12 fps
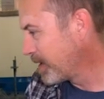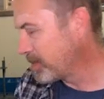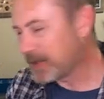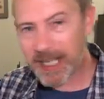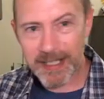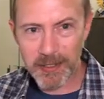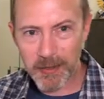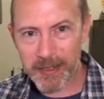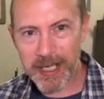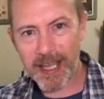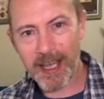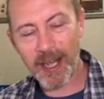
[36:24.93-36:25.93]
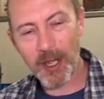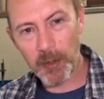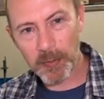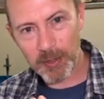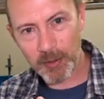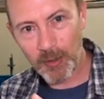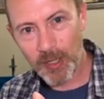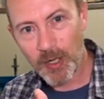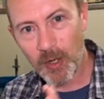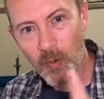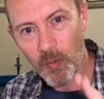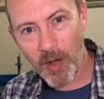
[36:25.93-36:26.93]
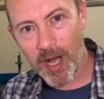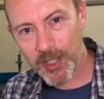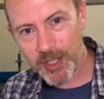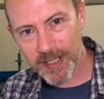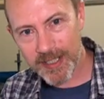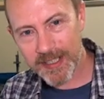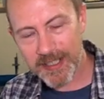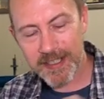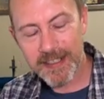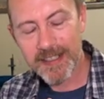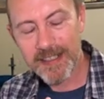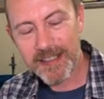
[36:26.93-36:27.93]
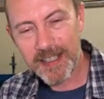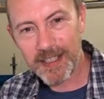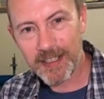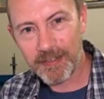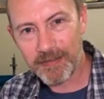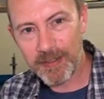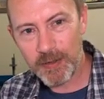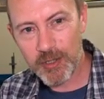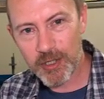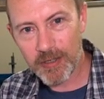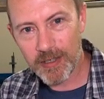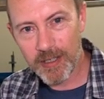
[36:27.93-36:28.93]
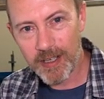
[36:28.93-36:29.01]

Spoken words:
That's okay. I hope you watch this in the future.